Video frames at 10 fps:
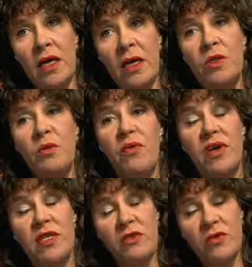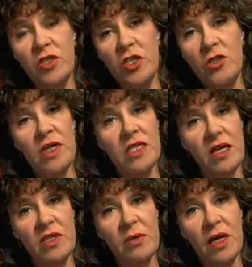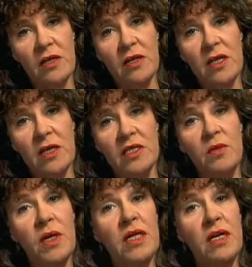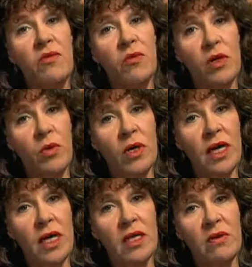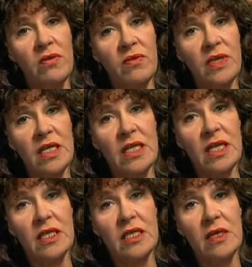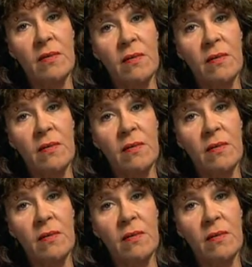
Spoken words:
He was professor of surgery at Jefferson Medical College from 1841 to 1856.